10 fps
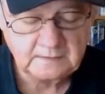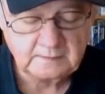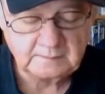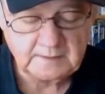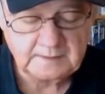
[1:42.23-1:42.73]

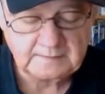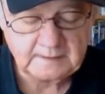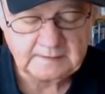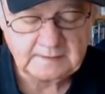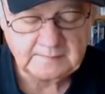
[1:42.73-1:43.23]
number 9,
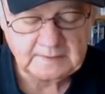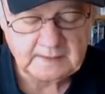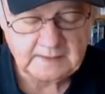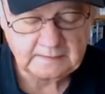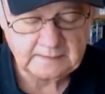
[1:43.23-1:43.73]
Dynamic
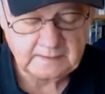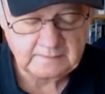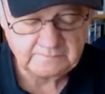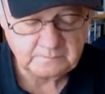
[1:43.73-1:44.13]
Holiday,